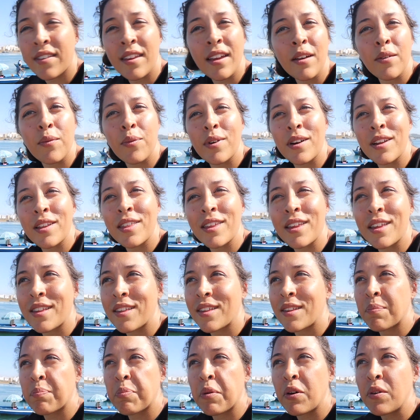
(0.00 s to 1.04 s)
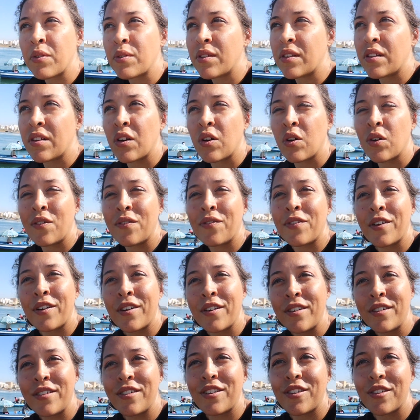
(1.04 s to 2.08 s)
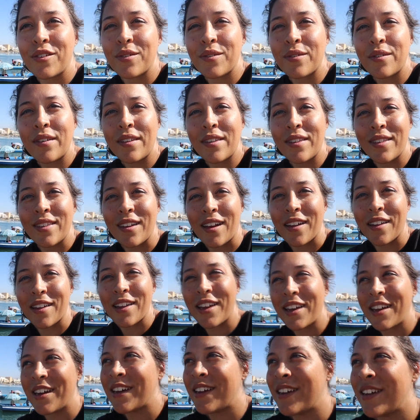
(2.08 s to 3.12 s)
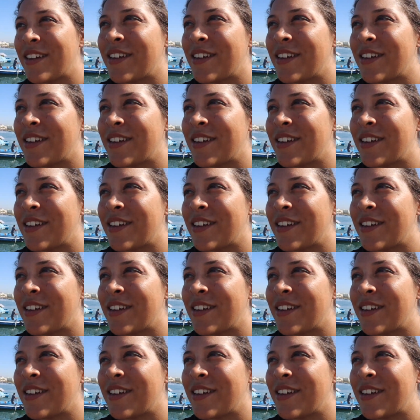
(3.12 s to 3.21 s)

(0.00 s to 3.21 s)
take one of these boats over to Sale.